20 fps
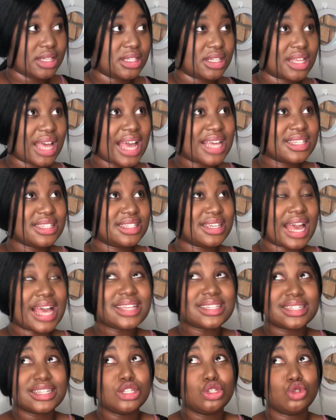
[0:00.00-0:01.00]

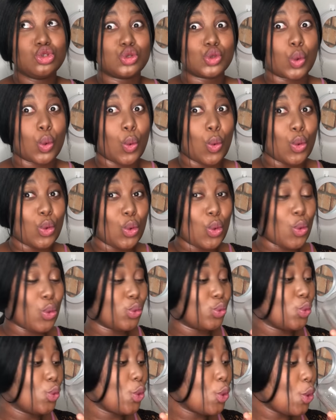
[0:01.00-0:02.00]
guys, ninzulu.
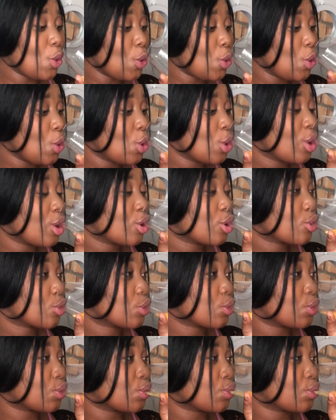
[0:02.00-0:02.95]
Ooh, yo,